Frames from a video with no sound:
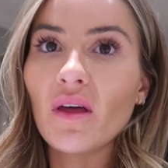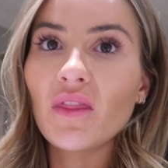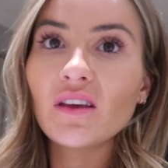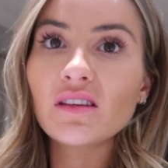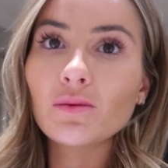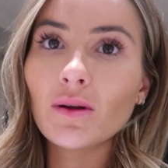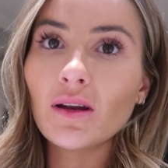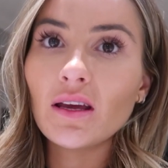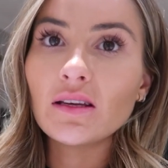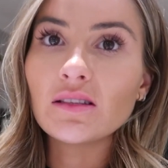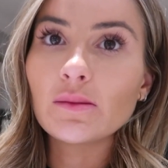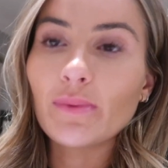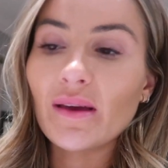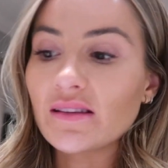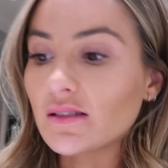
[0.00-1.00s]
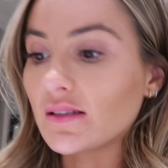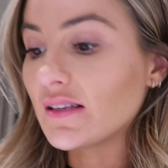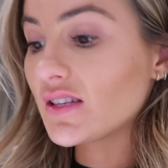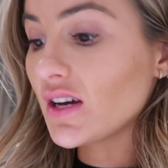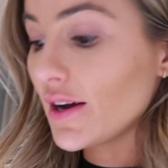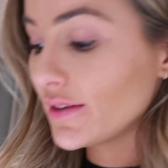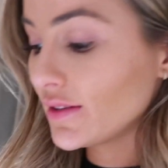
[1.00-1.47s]
But this one is basically
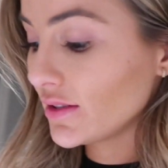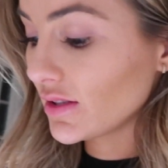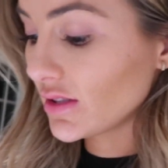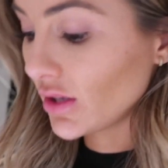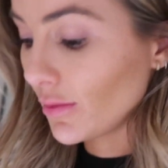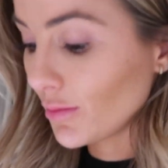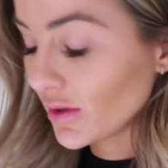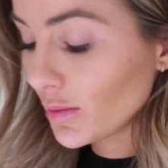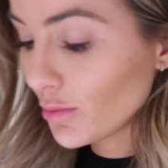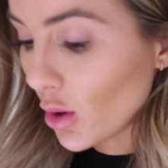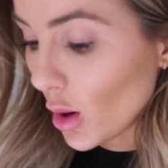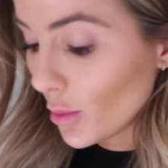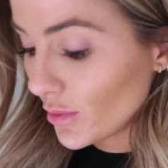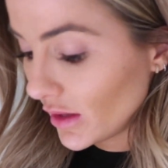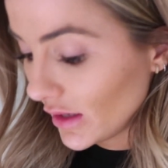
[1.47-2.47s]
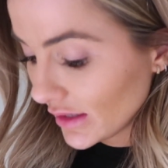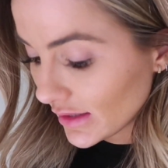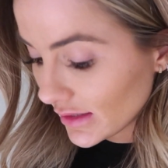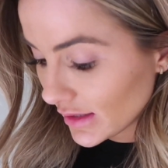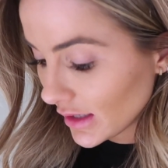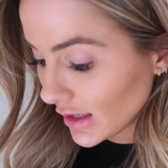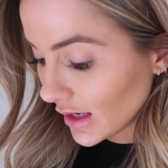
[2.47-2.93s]
done, so I'm gonna pop this
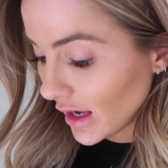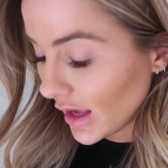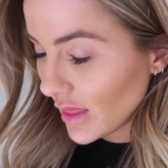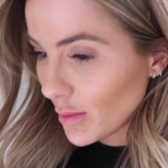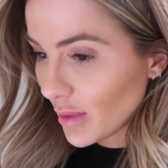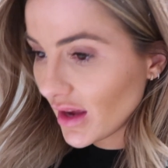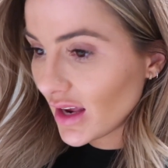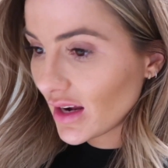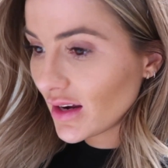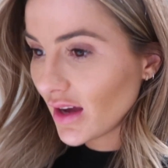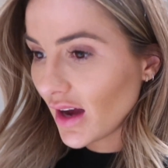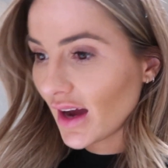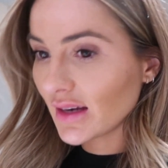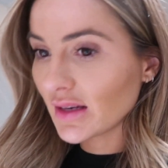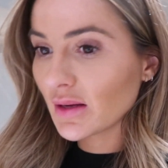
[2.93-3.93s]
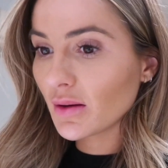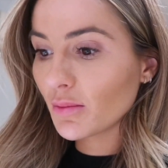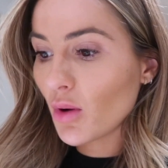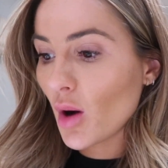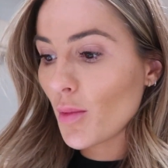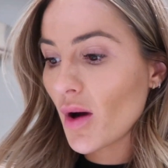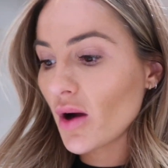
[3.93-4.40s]
in the bin and
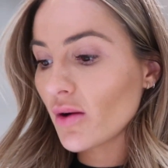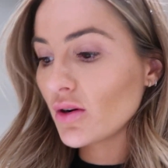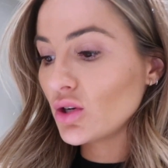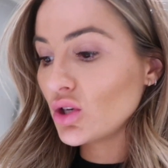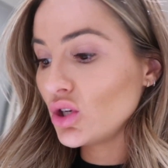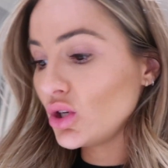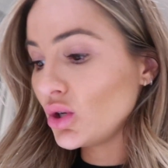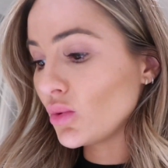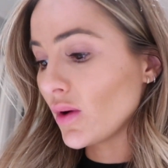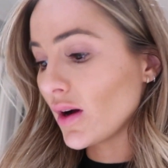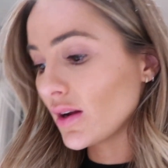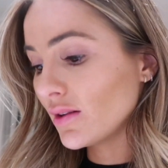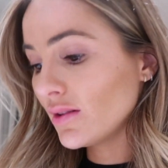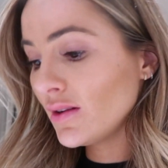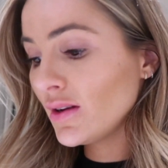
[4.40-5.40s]
pop out a new one.